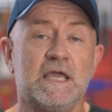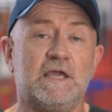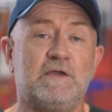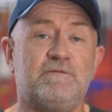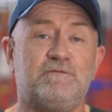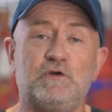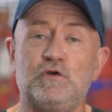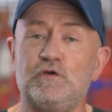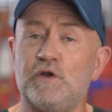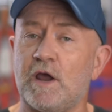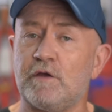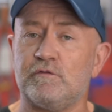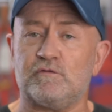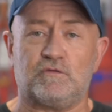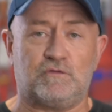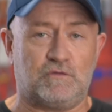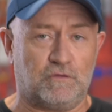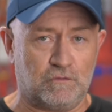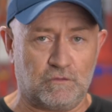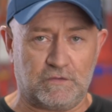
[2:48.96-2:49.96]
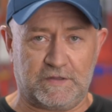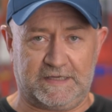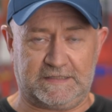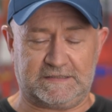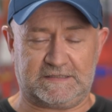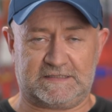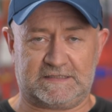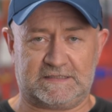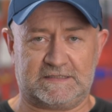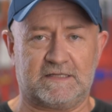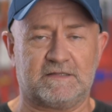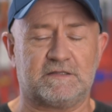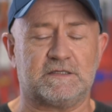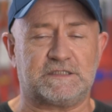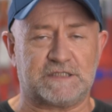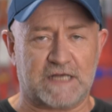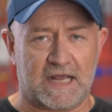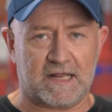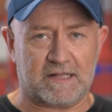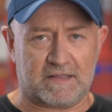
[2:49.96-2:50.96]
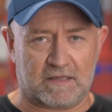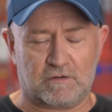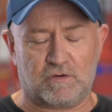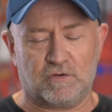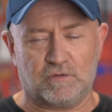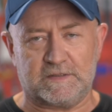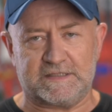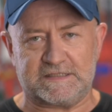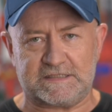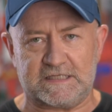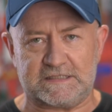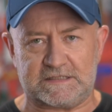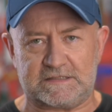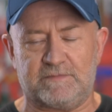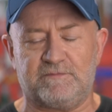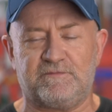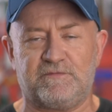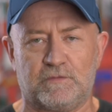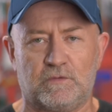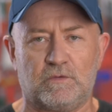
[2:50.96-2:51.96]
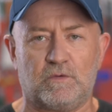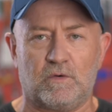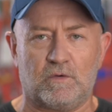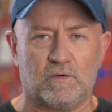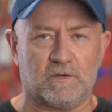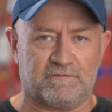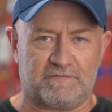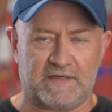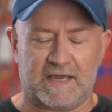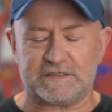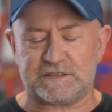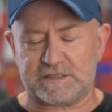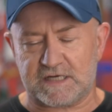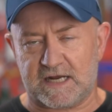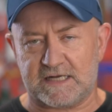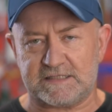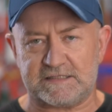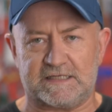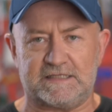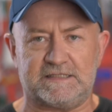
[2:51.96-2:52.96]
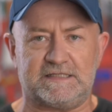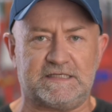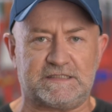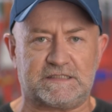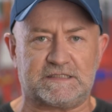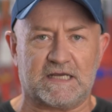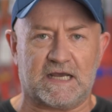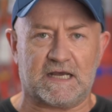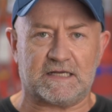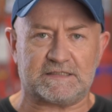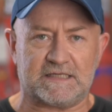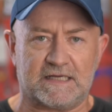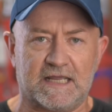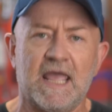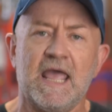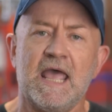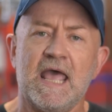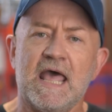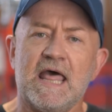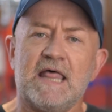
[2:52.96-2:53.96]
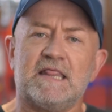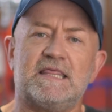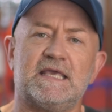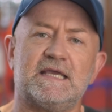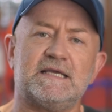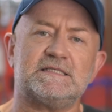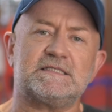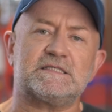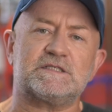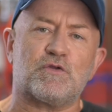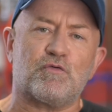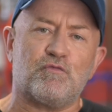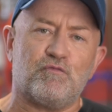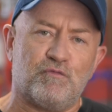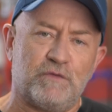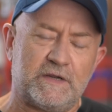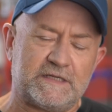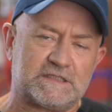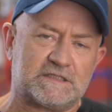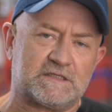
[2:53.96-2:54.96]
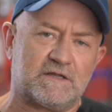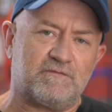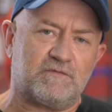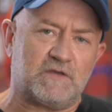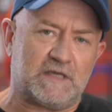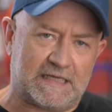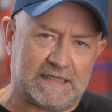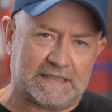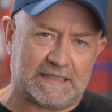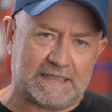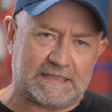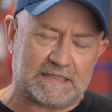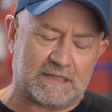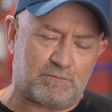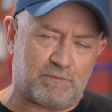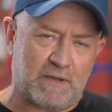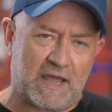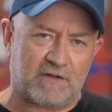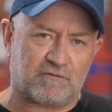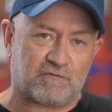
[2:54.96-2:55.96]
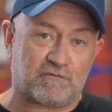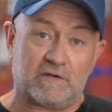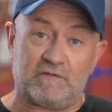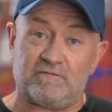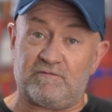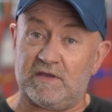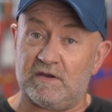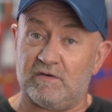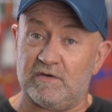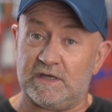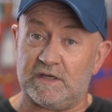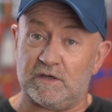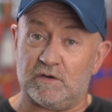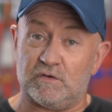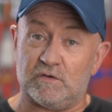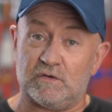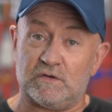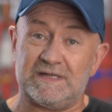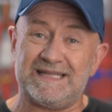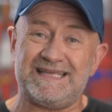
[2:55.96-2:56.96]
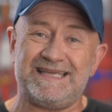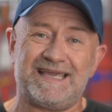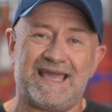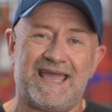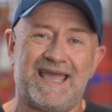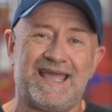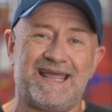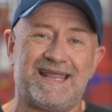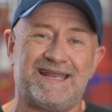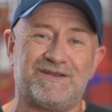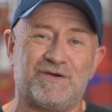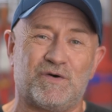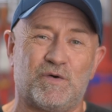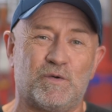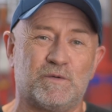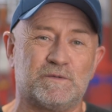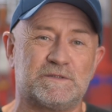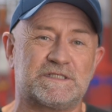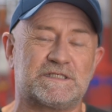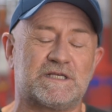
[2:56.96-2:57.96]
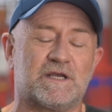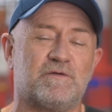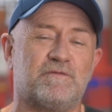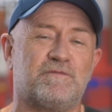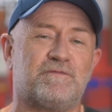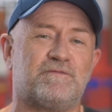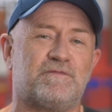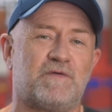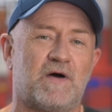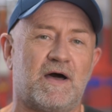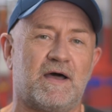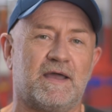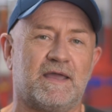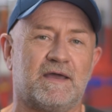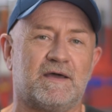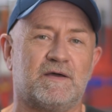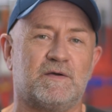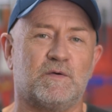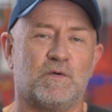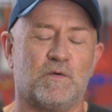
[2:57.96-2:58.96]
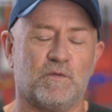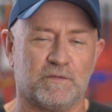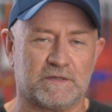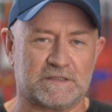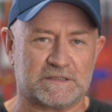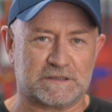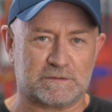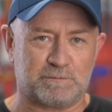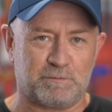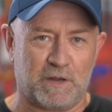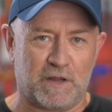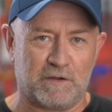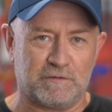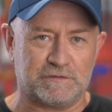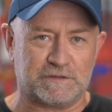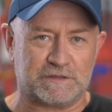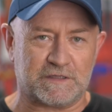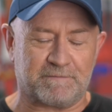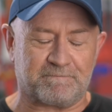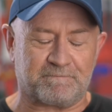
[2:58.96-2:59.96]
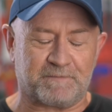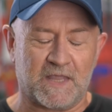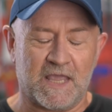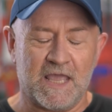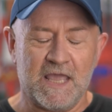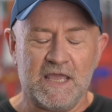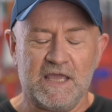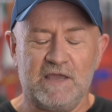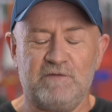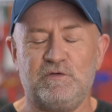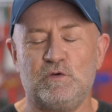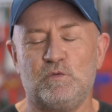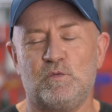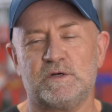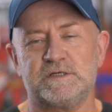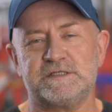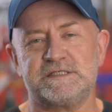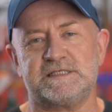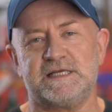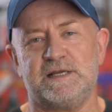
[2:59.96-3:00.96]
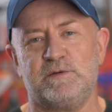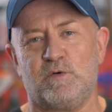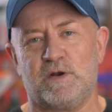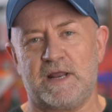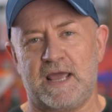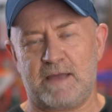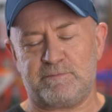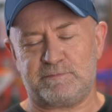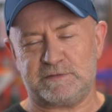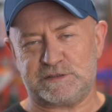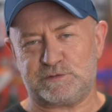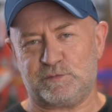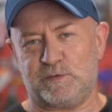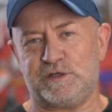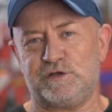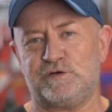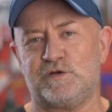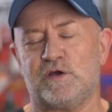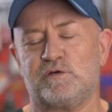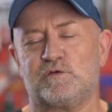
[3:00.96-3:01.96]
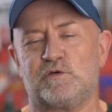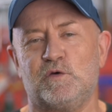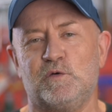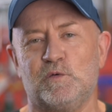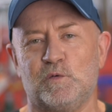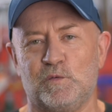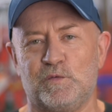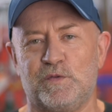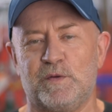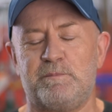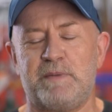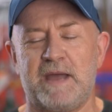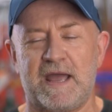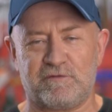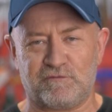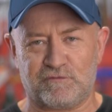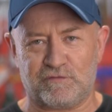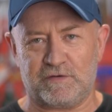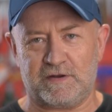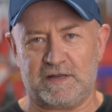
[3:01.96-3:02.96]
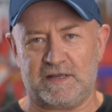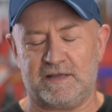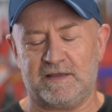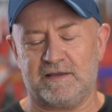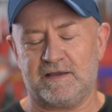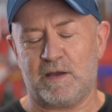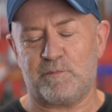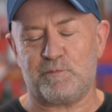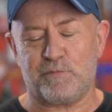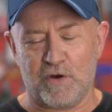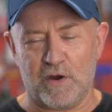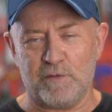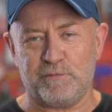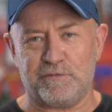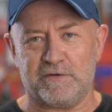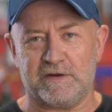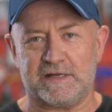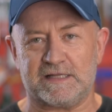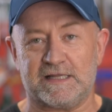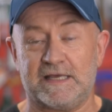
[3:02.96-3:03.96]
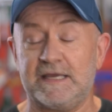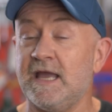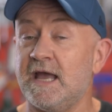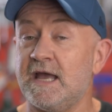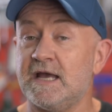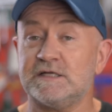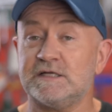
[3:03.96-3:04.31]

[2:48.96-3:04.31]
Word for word: If you don't do this, the, the cooling system for all of that, charging and discharging, there's the risk of killing the battery very early and also fire or explosion. If you want to see what happens when you don't cool the battery appropriately,